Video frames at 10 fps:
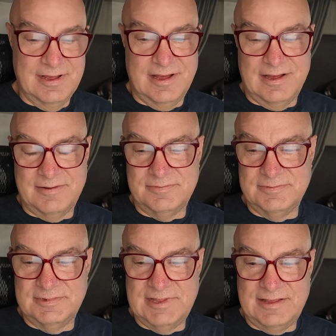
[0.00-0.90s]

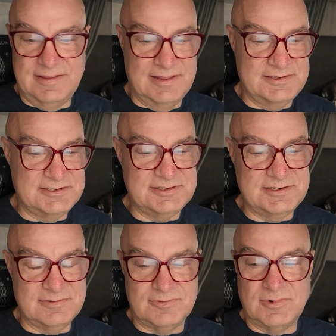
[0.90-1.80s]
That's
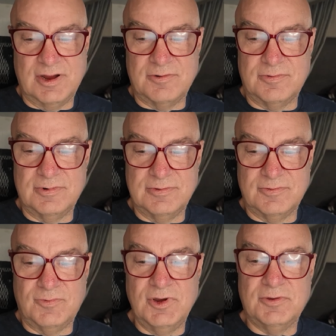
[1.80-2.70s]
just a
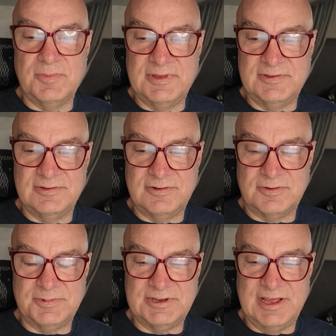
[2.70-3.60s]
real
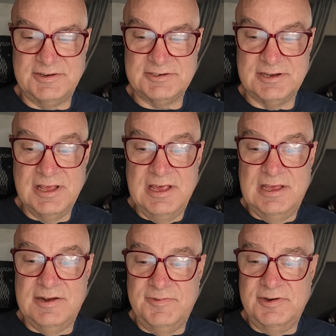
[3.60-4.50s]
misinterpretation.
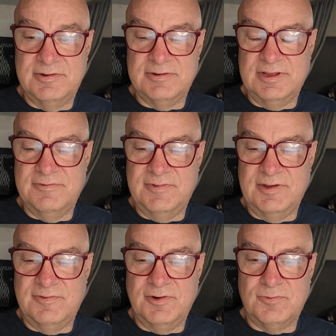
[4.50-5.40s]
And if you're
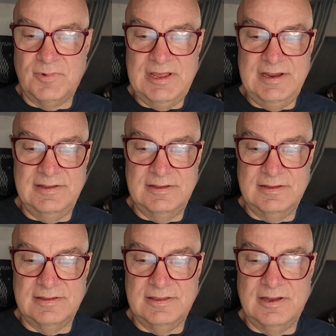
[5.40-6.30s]
reading,
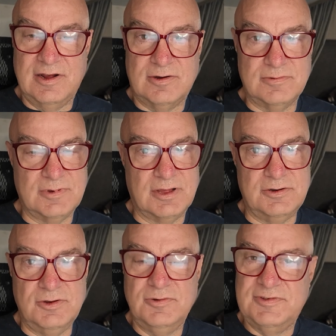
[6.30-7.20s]
a
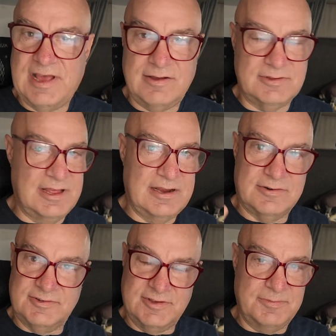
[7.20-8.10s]
news outlet
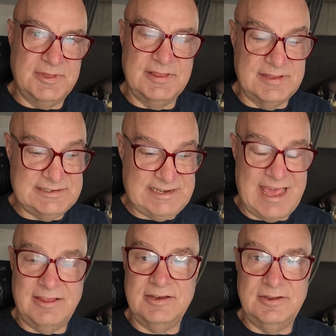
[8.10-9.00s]
or something that's
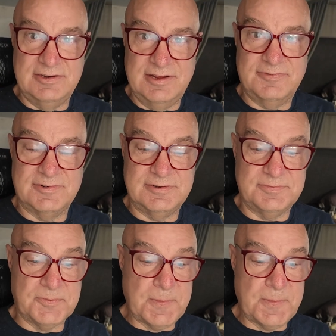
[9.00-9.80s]
telling you different,